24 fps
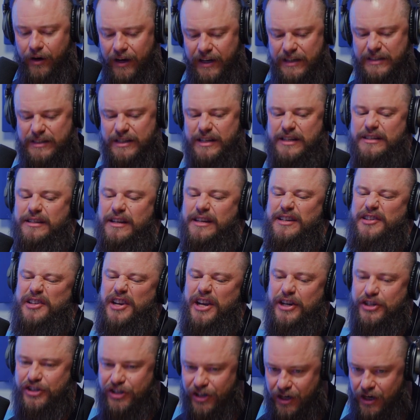Is this
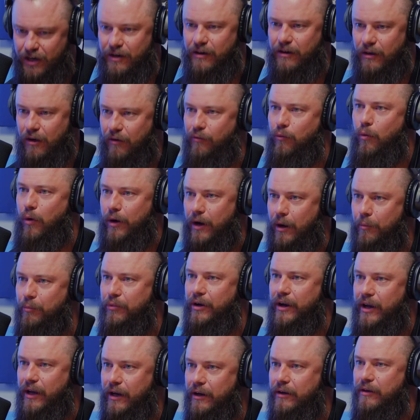addition of what I'm
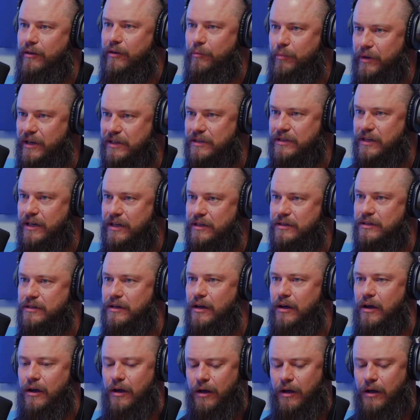bringing into the business?